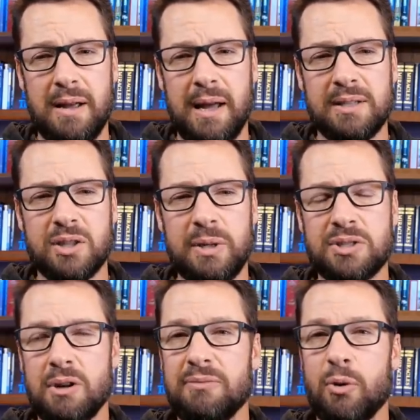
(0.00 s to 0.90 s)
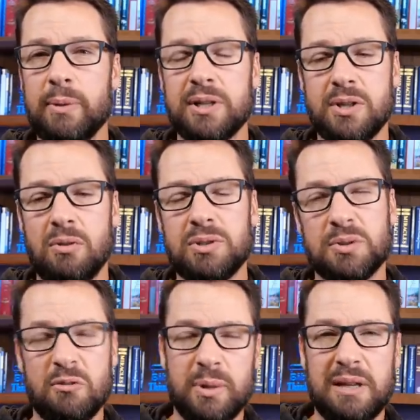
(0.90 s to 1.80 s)
and so he started forming his own
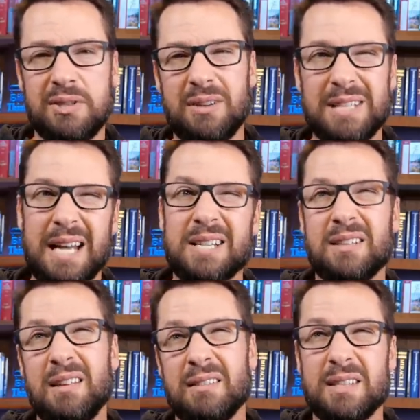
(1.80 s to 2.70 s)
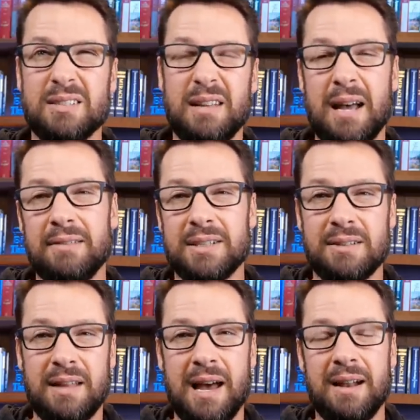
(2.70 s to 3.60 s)
sort of beliefs he goes i just think this and that and this
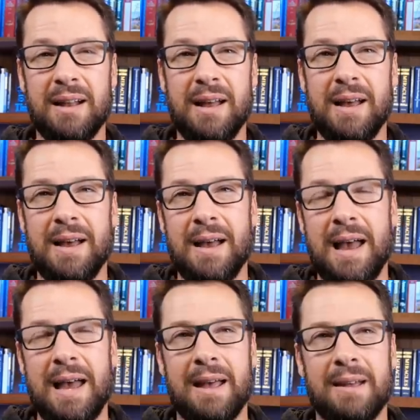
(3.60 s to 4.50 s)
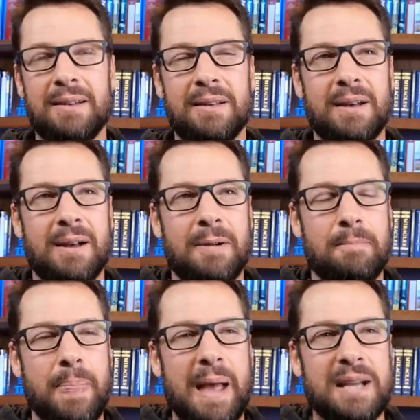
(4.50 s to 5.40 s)
and that and
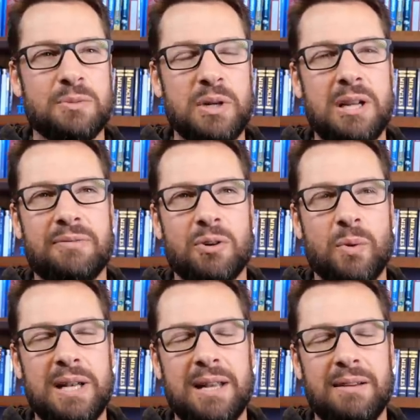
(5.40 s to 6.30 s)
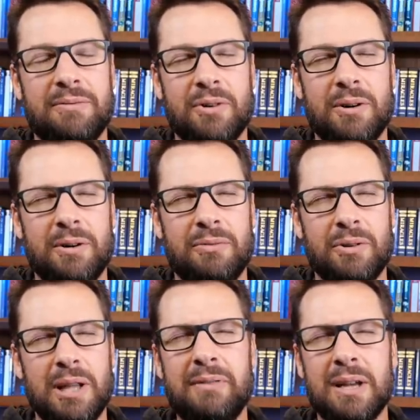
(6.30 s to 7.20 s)
um, I asked him what he did for a window for for
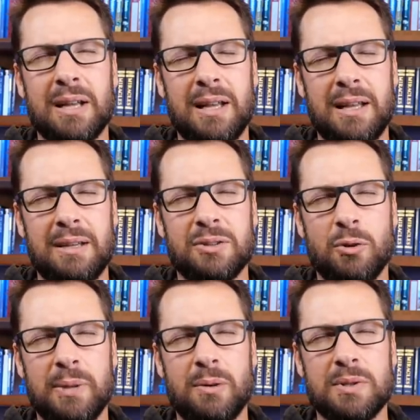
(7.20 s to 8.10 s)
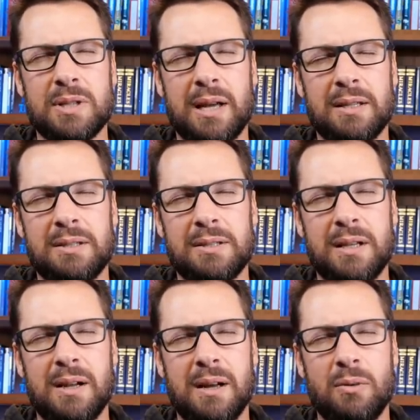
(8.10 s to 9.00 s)
a living, and he told me it was like did,
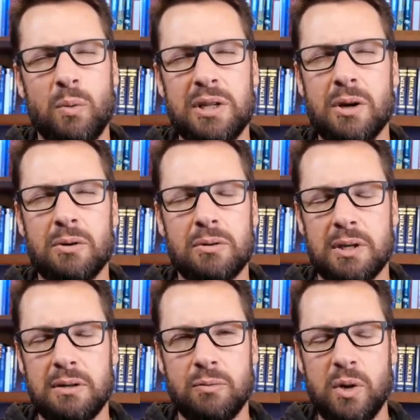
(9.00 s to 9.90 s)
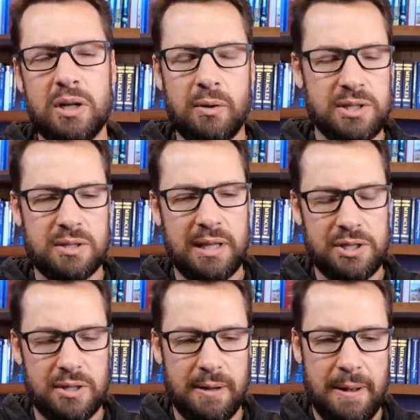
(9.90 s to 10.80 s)
did a window window
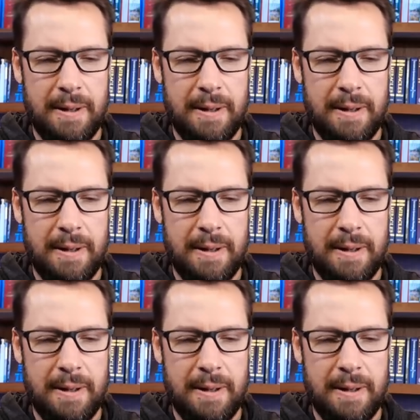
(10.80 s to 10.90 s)
installation.